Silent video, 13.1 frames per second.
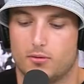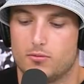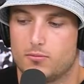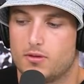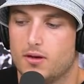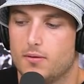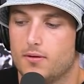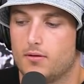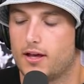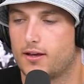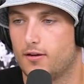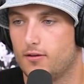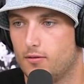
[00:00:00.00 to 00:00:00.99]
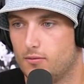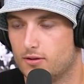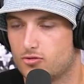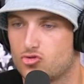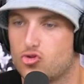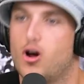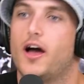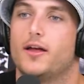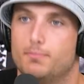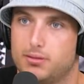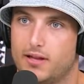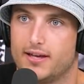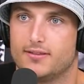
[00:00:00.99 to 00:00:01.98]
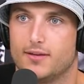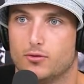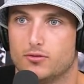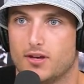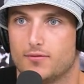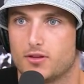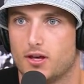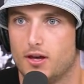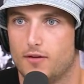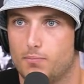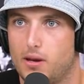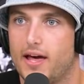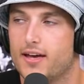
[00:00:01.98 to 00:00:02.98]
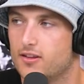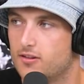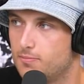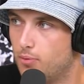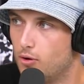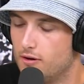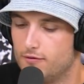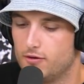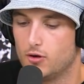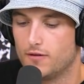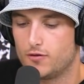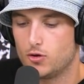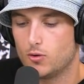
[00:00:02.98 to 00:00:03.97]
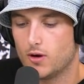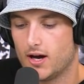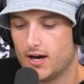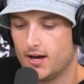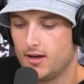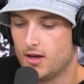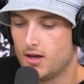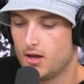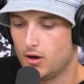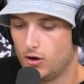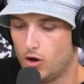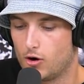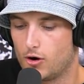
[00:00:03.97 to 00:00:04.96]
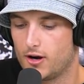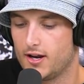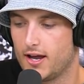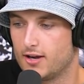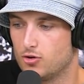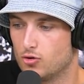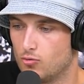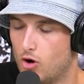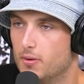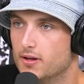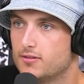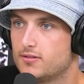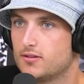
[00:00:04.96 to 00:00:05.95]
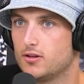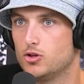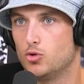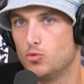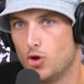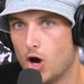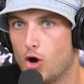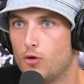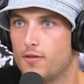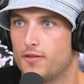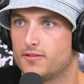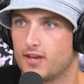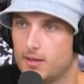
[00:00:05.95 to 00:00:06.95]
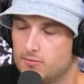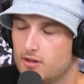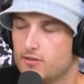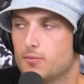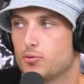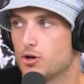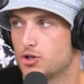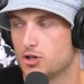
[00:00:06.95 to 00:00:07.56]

you give it let's try and play devil's advocate here. Players' point of view. If you are Laurie and you're Roberts, you know that the team's under pressure.